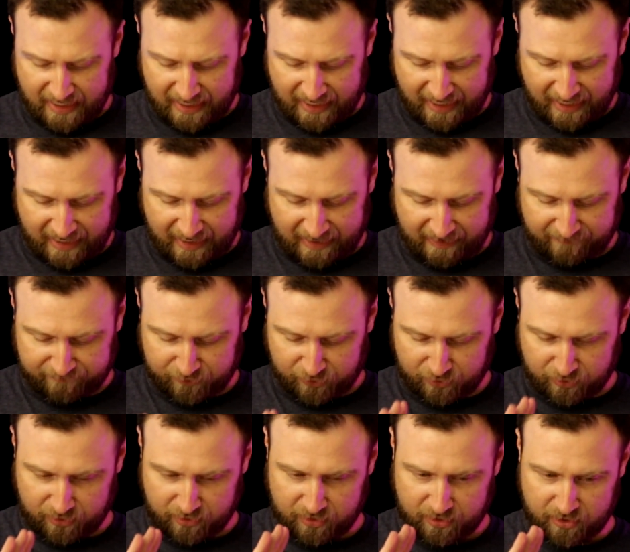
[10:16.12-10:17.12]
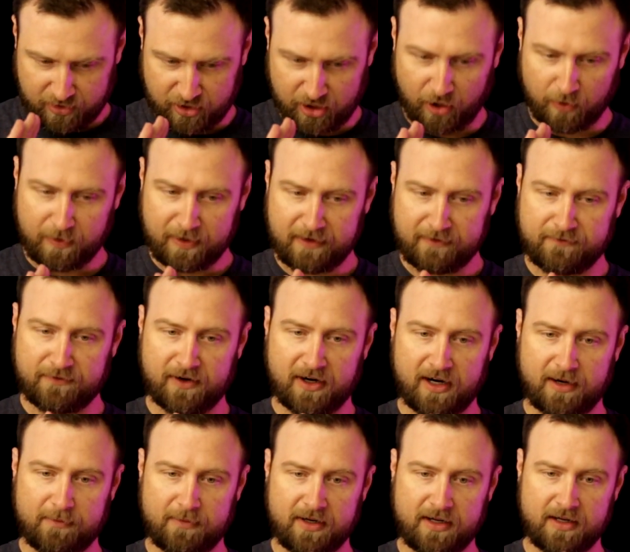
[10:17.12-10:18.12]
After going
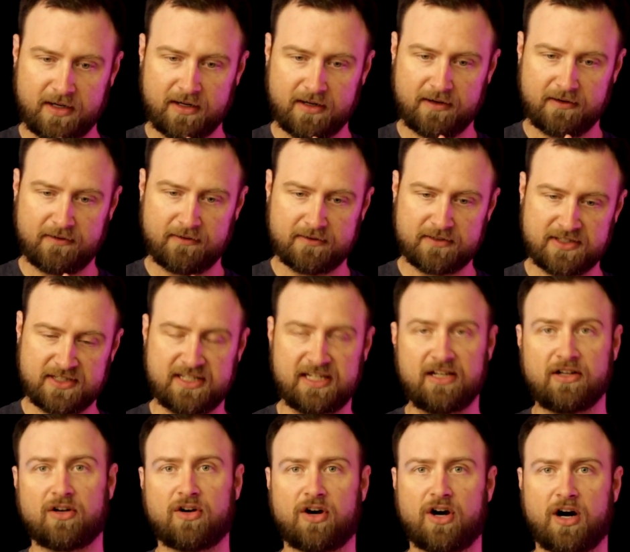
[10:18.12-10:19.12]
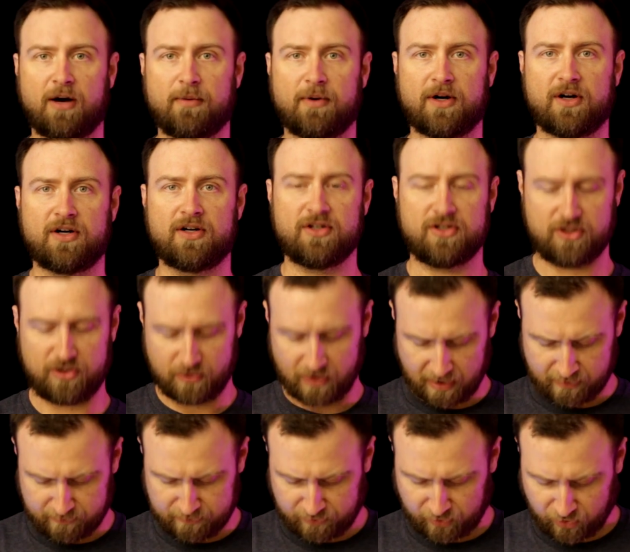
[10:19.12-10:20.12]
from steel armor to,
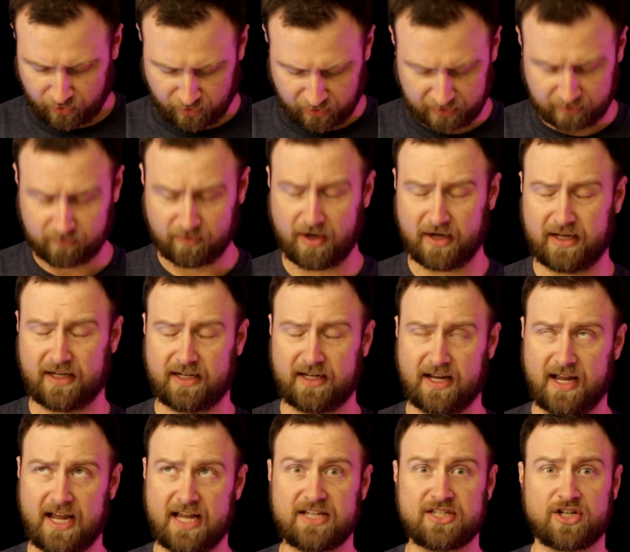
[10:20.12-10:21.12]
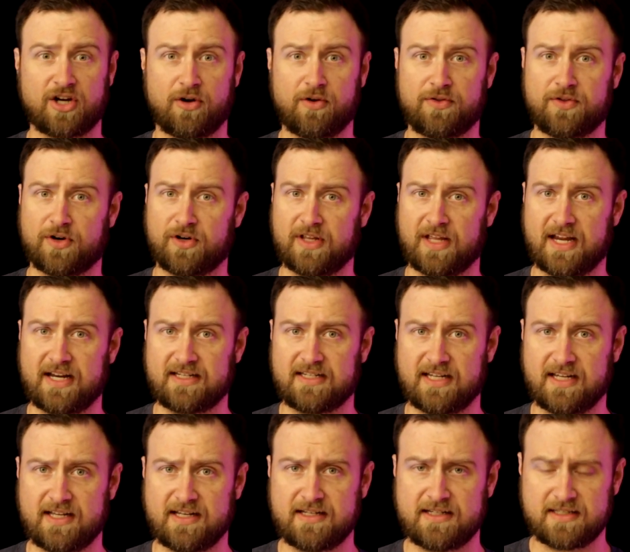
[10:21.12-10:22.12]
I'm currently running HESCO
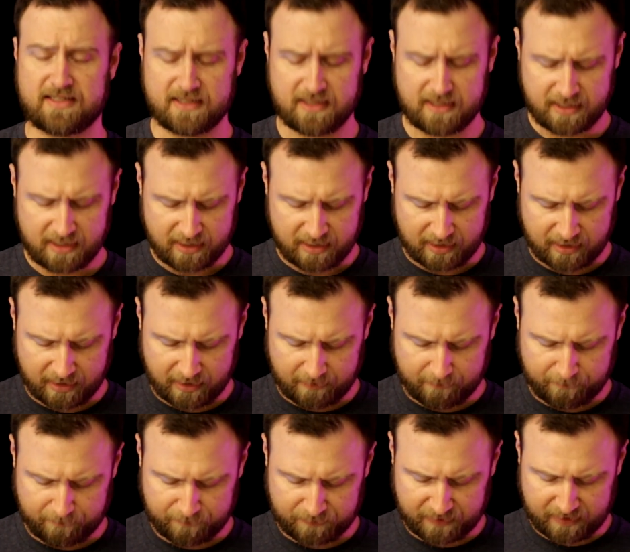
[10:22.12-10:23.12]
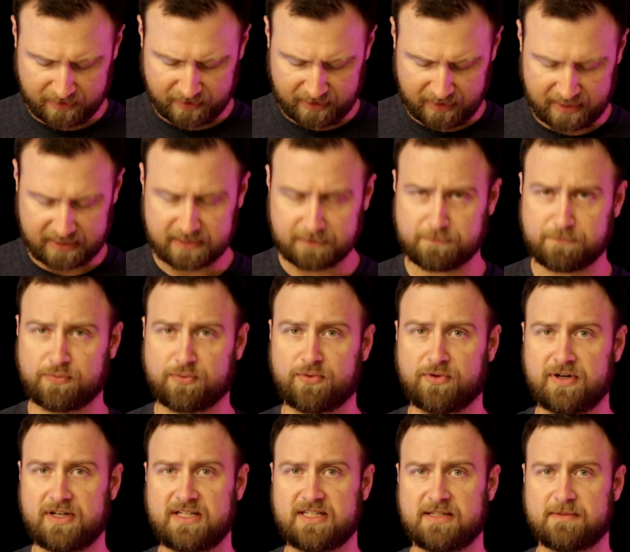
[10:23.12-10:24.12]
3810s, it's a
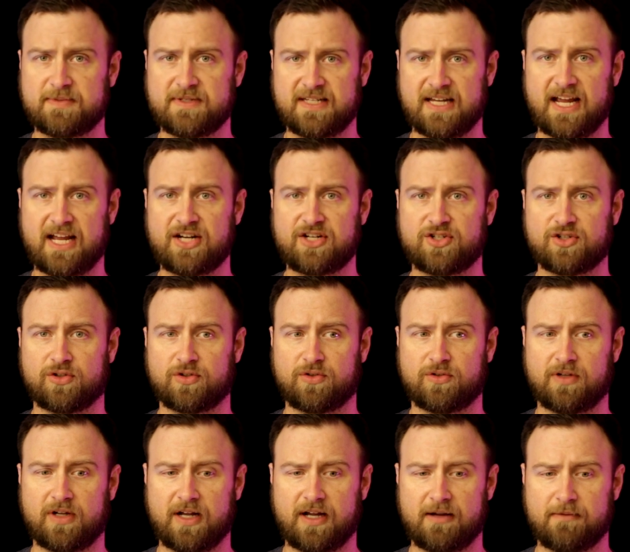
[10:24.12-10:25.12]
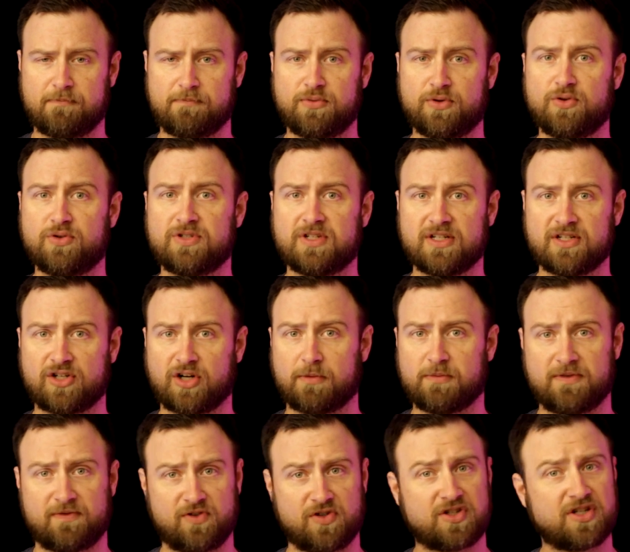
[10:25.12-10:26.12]
pretty substantial boost in
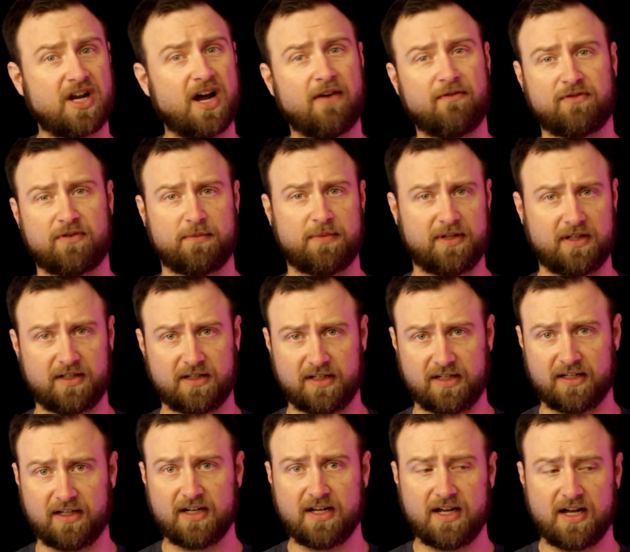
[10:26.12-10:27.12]
terms of just comfortability.